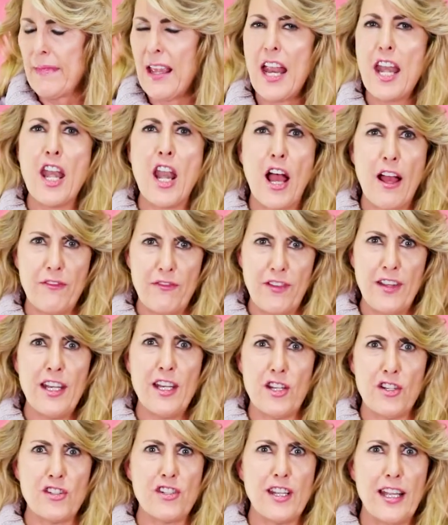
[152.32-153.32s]
Not
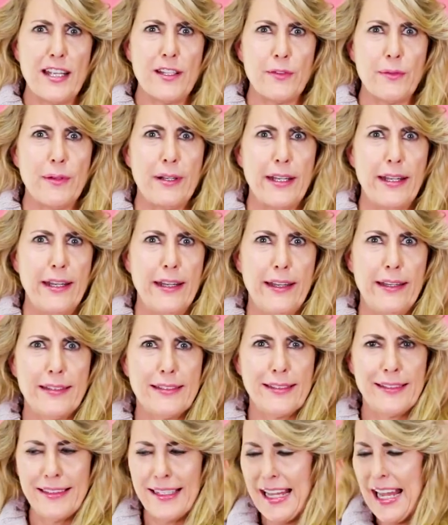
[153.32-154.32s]
finished, that's what it is.
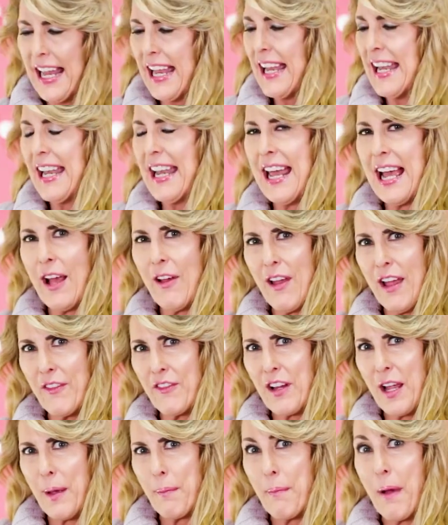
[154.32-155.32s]
Now I've
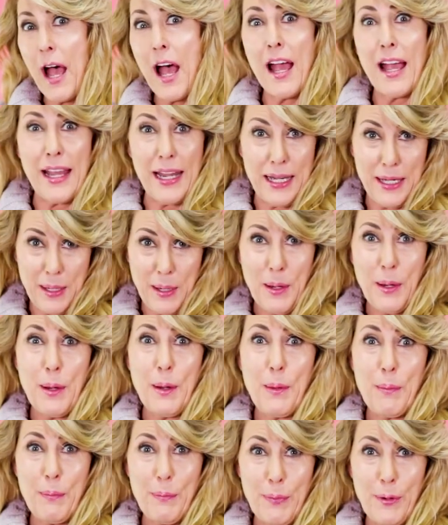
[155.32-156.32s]
got my
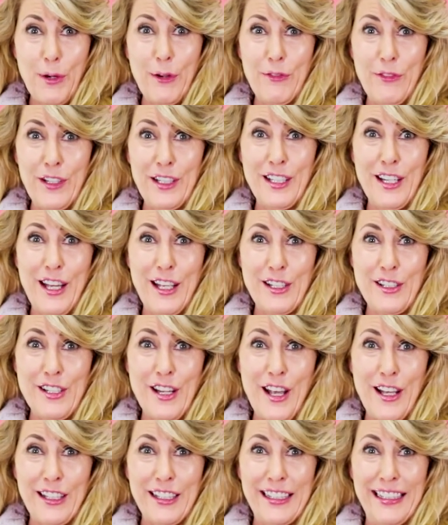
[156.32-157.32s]
perfect hot
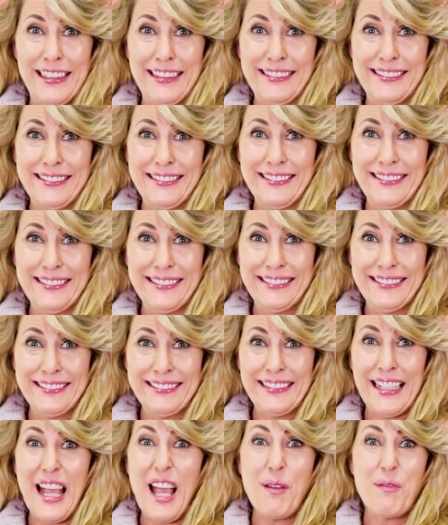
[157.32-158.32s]
chocolate.
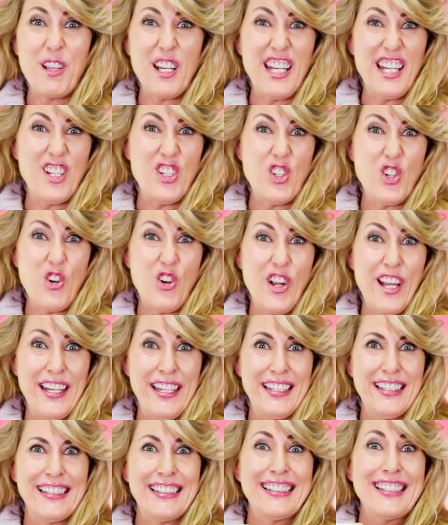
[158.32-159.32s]
I'm gonna enjoy.
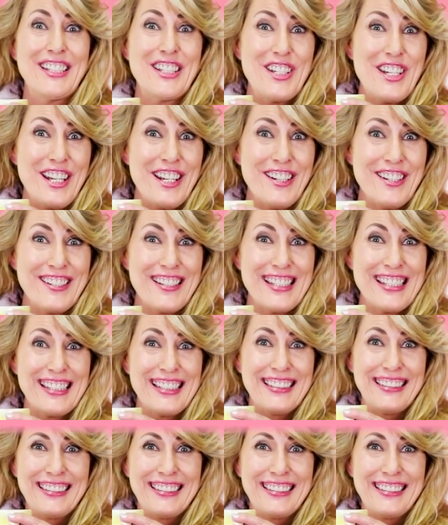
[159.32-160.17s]
Cheers.